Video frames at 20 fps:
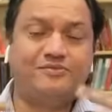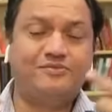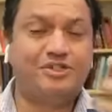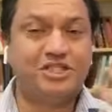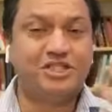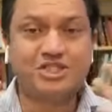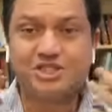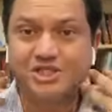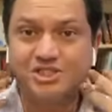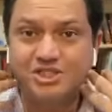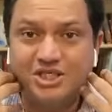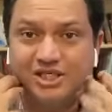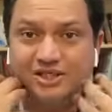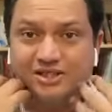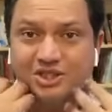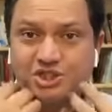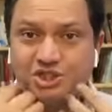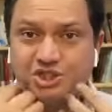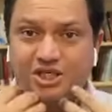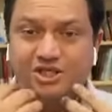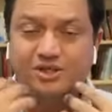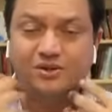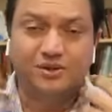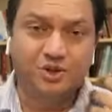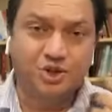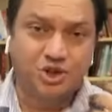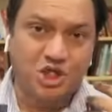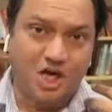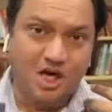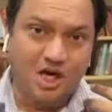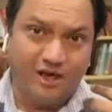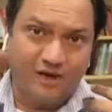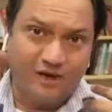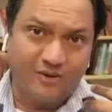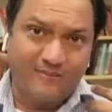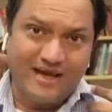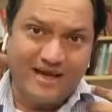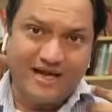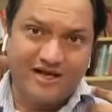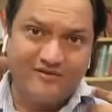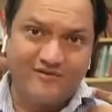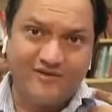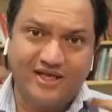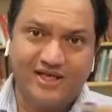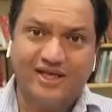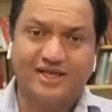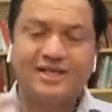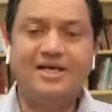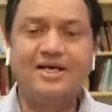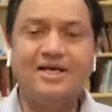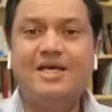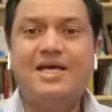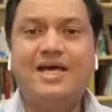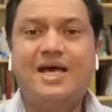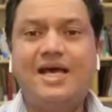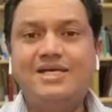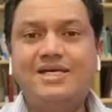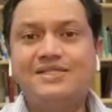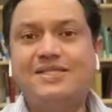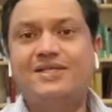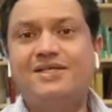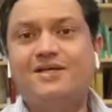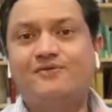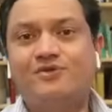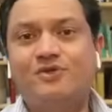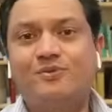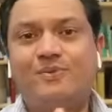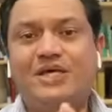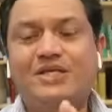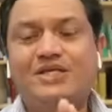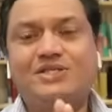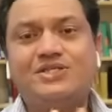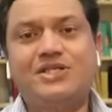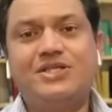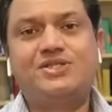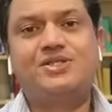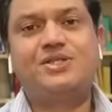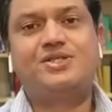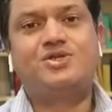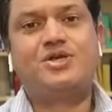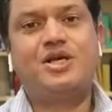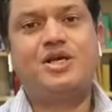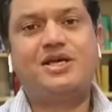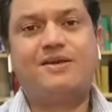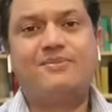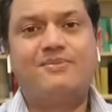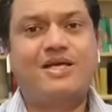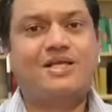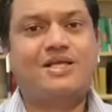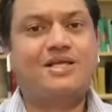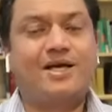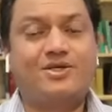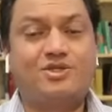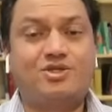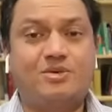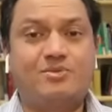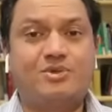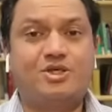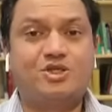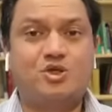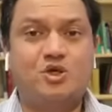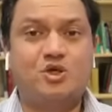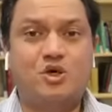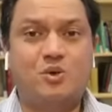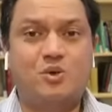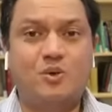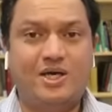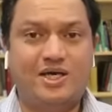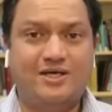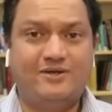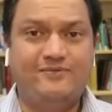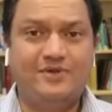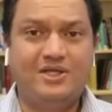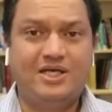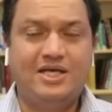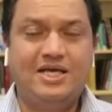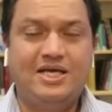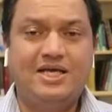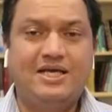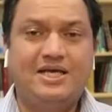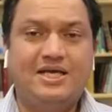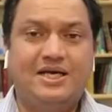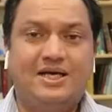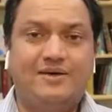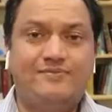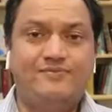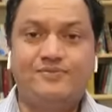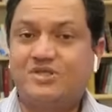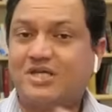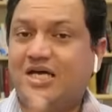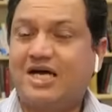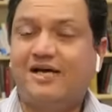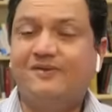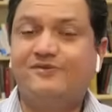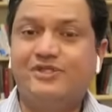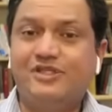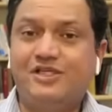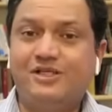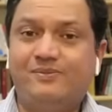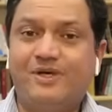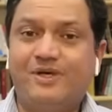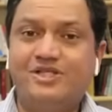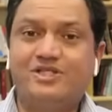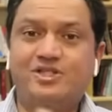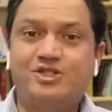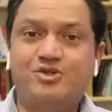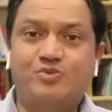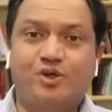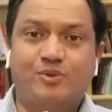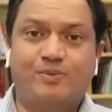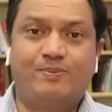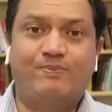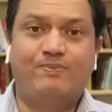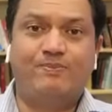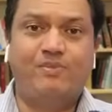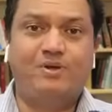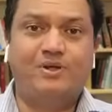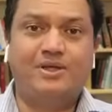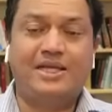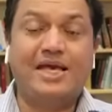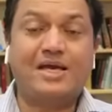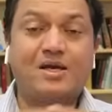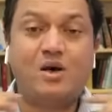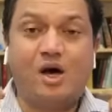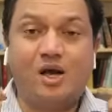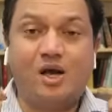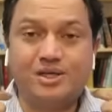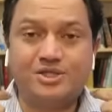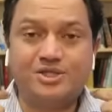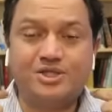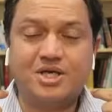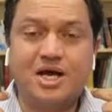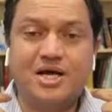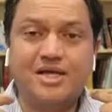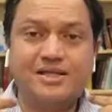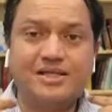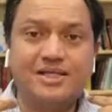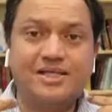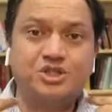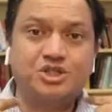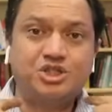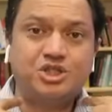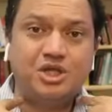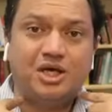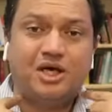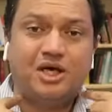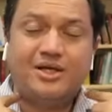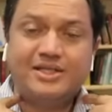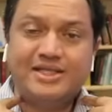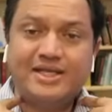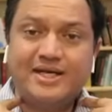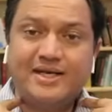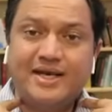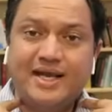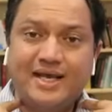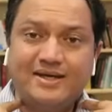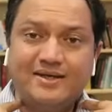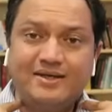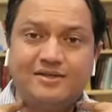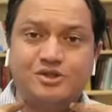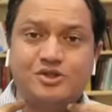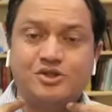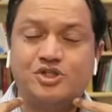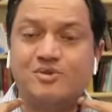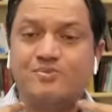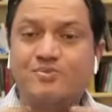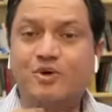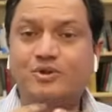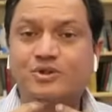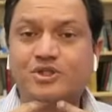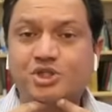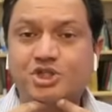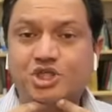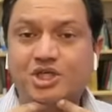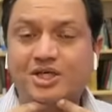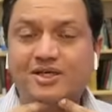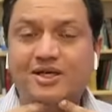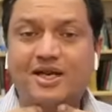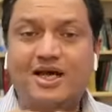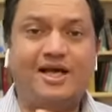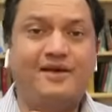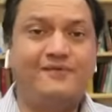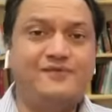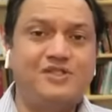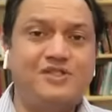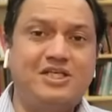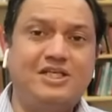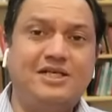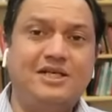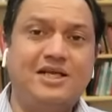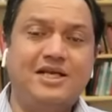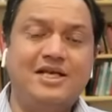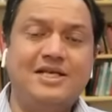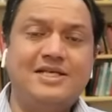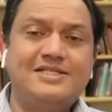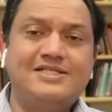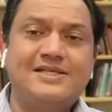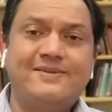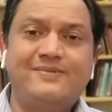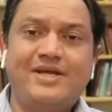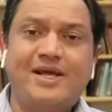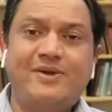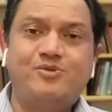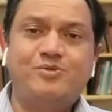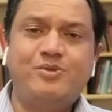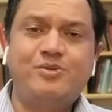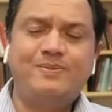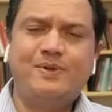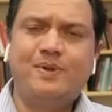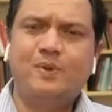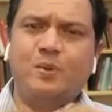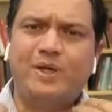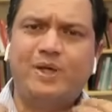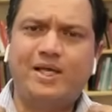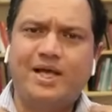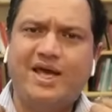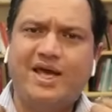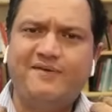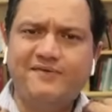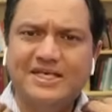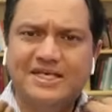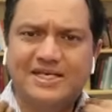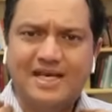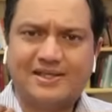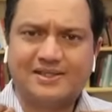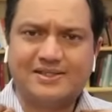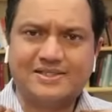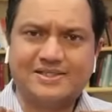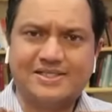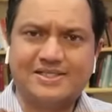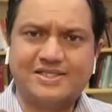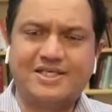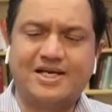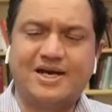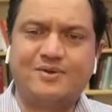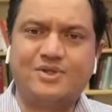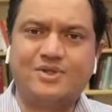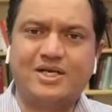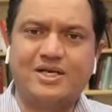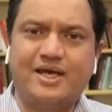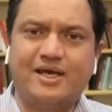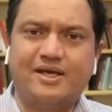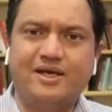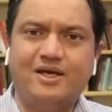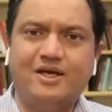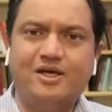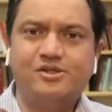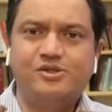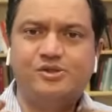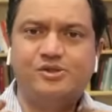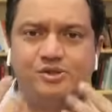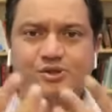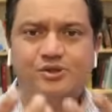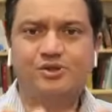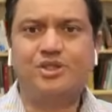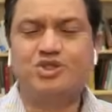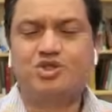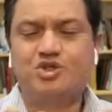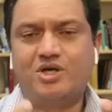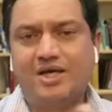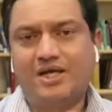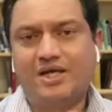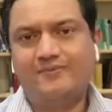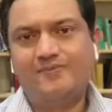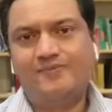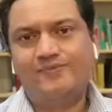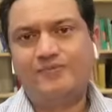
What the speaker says: just touching the chin or jaw or back of the head is enough to play the sensory trick and make the head tremors go away. I've seen patients put neck collars on their neck to support the chin. I've seen sometimes people wear heavy necklaces around the neck to do the trick.